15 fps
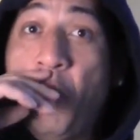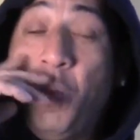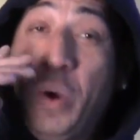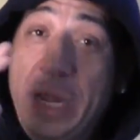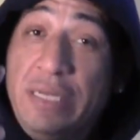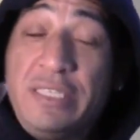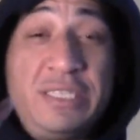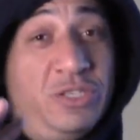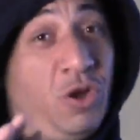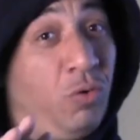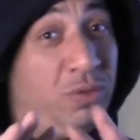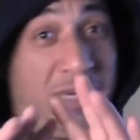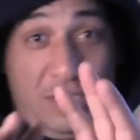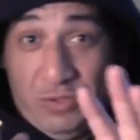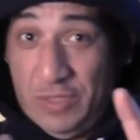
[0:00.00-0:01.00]
which,
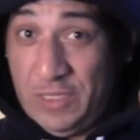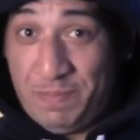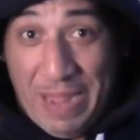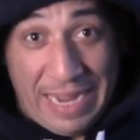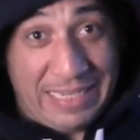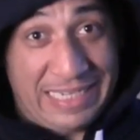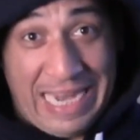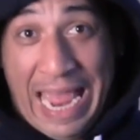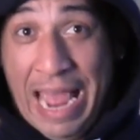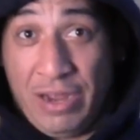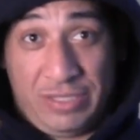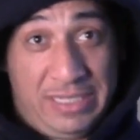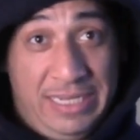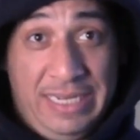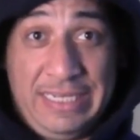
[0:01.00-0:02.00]
no disrespect to the
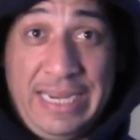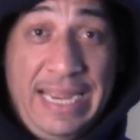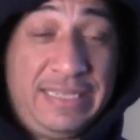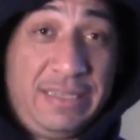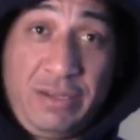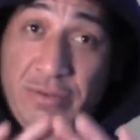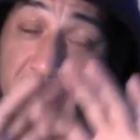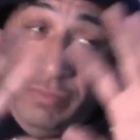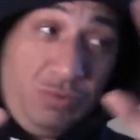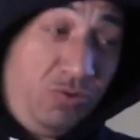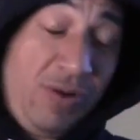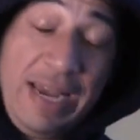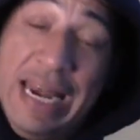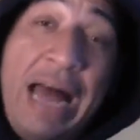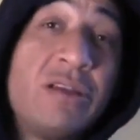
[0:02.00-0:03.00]
house DJs, there
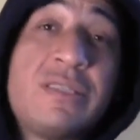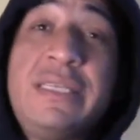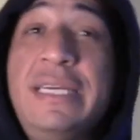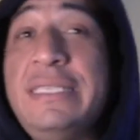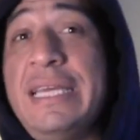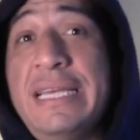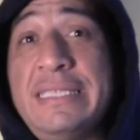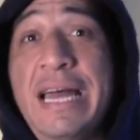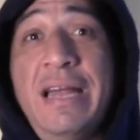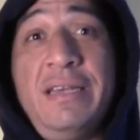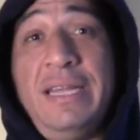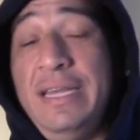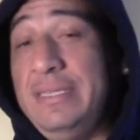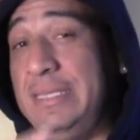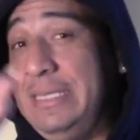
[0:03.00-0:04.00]
great house DJs
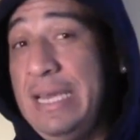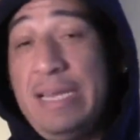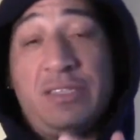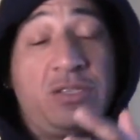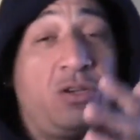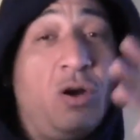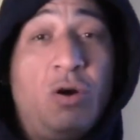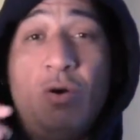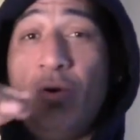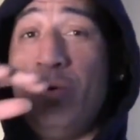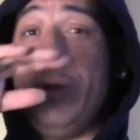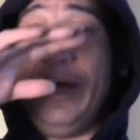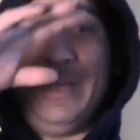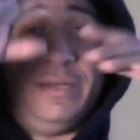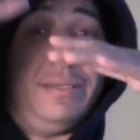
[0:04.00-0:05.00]
out there,
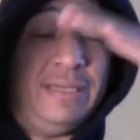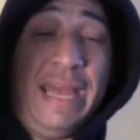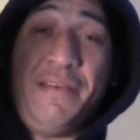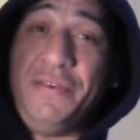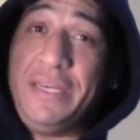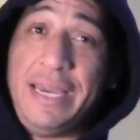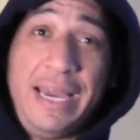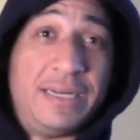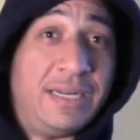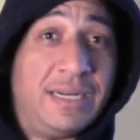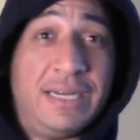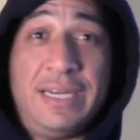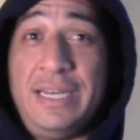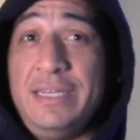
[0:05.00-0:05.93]
Tiesco and David Guetta